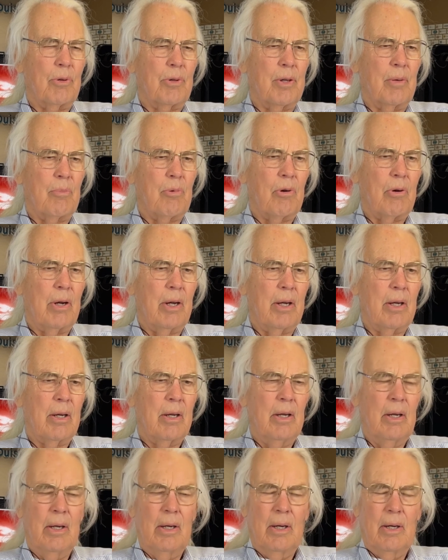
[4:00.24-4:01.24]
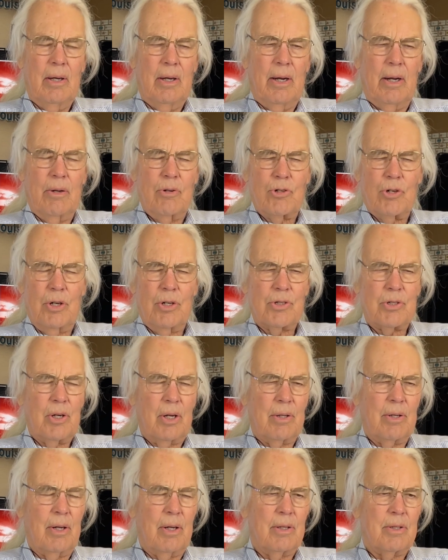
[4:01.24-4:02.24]
debris. And she
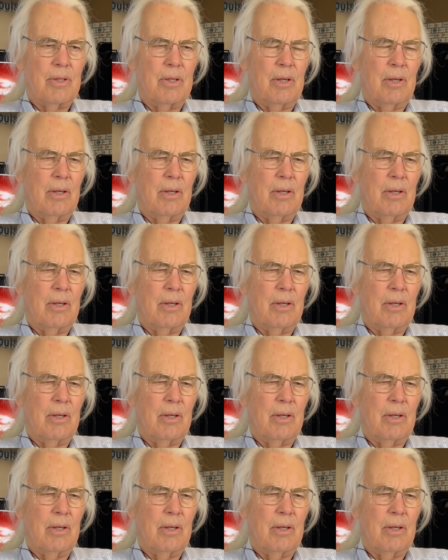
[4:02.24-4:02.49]
said that